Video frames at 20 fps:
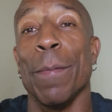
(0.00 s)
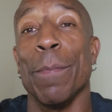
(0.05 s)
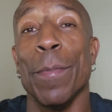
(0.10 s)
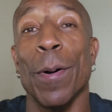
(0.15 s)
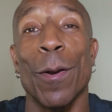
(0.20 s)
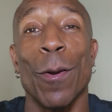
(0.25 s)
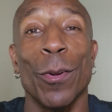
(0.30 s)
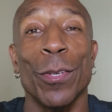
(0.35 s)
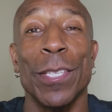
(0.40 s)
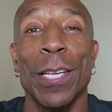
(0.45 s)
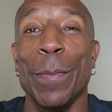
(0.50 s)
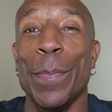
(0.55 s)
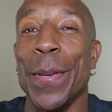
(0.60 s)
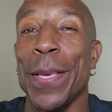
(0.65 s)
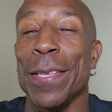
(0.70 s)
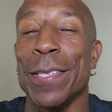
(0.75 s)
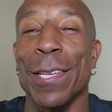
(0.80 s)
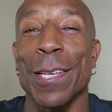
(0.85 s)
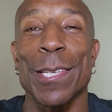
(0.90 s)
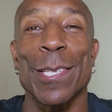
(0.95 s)
Motogp
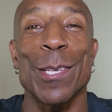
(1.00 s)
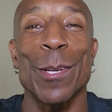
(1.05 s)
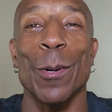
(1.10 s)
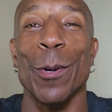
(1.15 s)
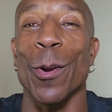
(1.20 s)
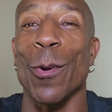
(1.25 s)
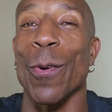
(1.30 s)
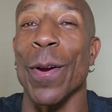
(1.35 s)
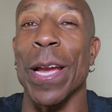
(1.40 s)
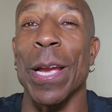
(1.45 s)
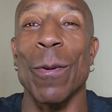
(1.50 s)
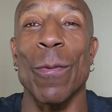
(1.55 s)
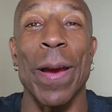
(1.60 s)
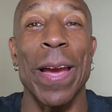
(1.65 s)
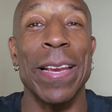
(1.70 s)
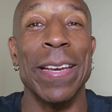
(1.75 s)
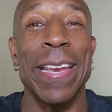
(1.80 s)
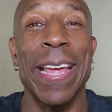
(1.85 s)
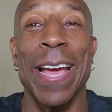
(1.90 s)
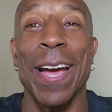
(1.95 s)
is just so great
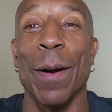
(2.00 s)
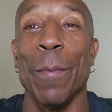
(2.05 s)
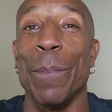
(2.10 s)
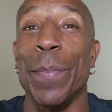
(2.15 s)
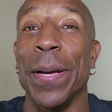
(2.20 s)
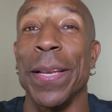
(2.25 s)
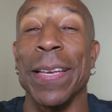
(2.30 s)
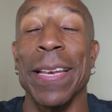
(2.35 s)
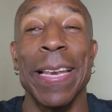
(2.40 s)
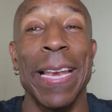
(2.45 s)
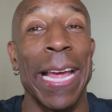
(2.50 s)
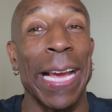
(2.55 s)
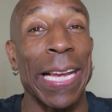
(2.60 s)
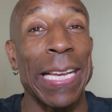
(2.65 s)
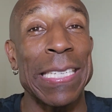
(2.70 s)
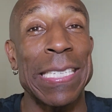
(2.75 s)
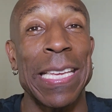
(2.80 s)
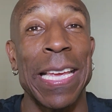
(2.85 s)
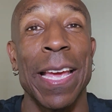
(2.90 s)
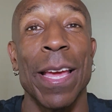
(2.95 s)
right now. But like
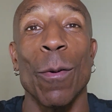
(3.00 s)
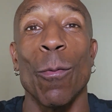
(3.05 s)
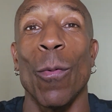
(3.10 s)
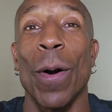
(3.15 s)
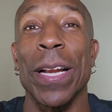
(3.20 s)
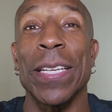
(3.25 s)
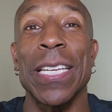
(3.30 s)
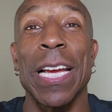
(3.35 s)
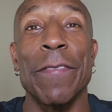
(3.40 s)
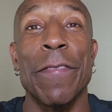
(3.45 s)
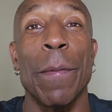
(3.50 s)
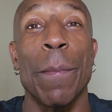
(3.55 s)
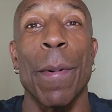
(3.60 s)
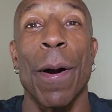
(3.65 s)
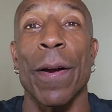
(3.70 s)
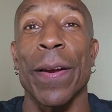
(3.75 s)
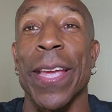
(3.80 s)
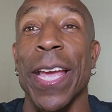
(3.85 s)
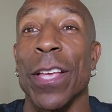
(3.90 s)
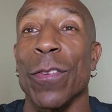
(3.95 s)
I said, watch out for
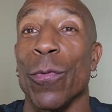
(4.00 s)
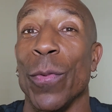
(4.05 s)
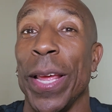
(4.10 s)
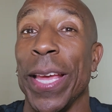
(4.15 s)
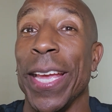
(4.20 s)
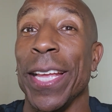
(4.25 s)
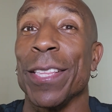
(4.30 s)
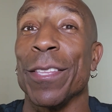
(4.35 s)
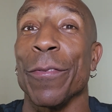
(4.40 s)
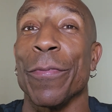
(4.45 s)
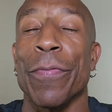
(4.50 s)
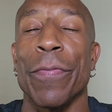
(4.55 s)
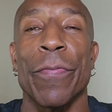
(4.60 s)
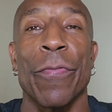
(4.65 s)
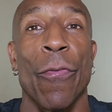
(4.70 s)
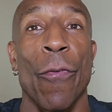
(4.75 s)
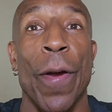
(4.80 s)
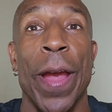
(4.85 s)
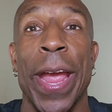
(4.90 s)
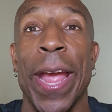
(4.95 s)
Marquez. When they get to
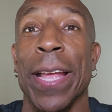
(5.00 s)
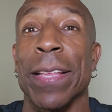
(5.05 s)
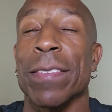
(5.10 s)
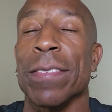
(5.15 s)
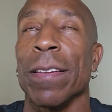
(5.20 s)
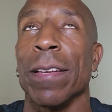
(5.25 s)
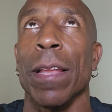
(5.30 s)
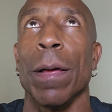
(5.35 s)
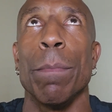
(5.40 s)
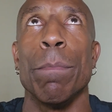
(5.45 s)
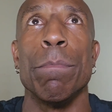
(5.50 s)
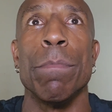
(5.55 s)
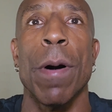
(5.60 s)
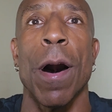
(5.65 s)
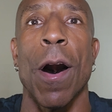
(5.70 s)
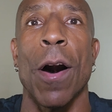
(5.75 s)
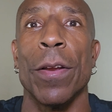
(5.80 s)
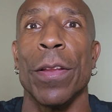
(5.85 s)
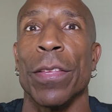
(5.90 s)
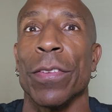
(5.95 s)
France, Le
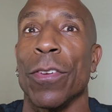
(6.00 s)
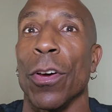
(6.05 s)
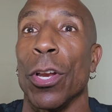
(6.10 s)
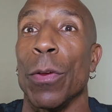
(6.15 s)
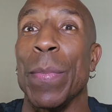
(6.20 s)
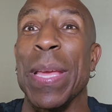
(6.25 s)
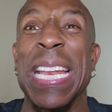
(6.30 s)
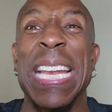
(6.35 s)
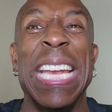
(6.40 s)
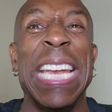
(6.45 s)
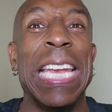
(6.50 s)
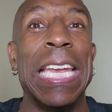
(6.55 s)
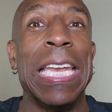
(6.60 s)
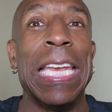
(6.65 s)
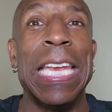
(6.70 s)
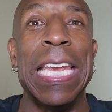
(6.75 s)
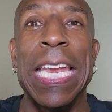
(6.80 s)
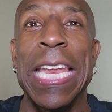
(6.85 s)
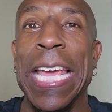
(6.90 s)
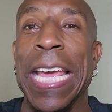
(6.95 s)
Mans is going to be
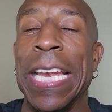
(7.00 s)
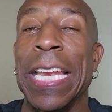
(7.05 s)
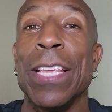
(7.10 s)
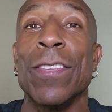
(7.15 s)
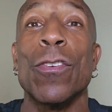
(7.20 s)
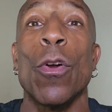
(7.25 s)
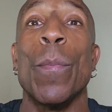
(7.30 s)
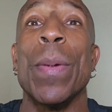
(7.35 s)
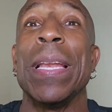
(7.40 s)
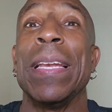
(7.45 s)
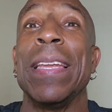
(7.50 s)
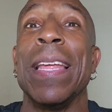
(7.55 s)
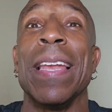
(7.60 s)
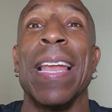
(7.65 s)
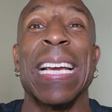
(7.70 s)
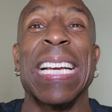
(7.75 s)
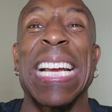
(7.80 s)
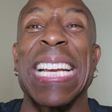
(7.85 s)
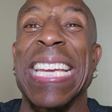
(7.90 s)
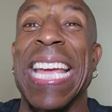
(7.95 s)
lit. It's going to be lit
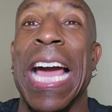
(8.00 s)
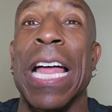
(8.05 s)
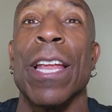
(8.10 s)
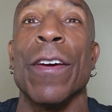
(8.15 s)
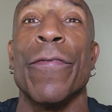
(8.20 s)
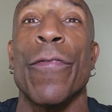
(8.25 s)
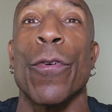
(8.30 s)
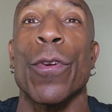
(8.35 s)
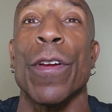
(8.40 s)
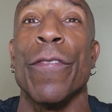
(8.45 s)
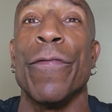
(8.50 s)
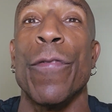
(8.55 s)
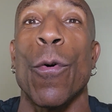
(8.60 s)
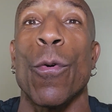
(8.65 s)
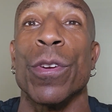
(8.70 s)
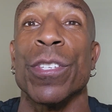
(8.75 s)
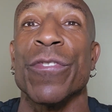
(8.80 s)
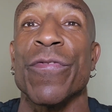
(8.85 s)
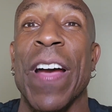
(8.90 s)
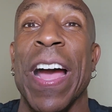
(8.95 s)
like a California
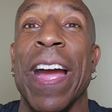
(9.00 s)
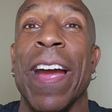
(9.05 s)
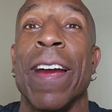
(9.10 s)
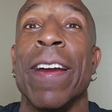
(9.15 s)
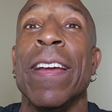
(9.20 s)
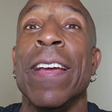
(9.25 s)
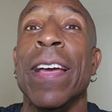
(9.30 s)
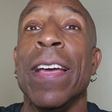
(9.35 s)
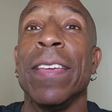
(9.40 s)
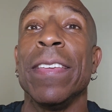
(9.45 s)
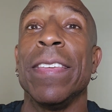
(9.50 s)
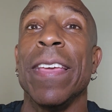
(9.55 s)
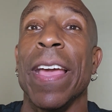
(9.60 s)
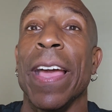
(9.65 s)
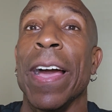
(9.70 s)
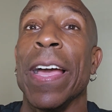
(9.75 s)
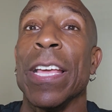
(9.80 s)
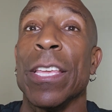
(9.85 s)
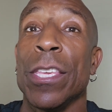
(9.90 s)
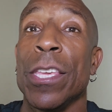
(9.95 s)
forest fire.
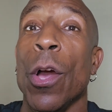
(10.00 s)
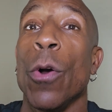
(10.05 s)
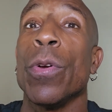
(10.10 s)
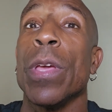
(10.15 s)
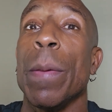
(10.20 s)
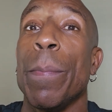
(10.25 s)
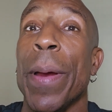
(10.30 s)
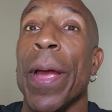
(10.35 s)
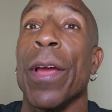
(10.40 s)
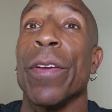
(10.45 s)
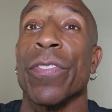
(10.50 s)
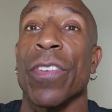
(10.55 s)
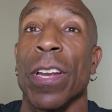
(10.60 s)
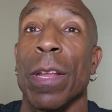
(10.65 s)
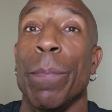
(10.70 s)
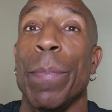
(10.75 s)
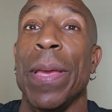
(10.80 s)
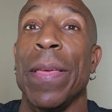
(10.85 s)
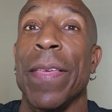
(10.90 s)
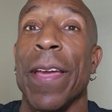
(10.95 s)
Yeah, Yogi Bear is
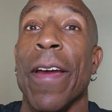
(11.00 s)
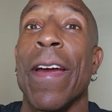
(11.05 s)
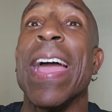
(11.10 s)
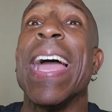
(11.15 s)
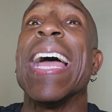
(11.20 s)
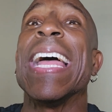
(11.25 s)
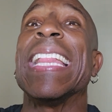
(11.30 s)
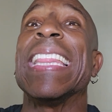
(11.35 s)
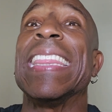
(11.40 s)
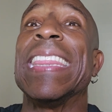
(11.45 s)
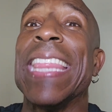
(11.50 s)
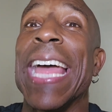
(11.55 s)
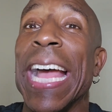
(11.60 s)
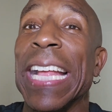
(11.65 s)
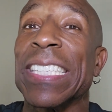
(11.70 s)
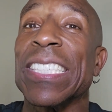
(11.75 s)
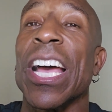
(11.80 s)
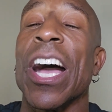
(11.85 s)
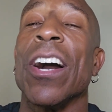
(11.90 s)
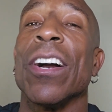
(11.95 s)
going to be there.
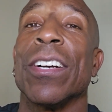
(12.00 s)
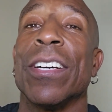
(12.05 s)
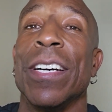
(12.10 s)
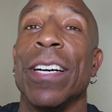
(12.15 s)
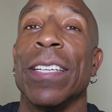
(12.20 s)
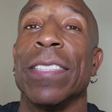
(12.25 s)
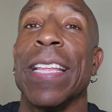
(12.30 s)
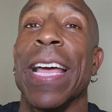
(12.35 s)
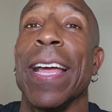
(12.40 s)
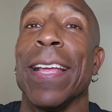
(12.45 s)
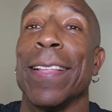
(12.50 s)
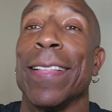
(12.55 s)
That's how good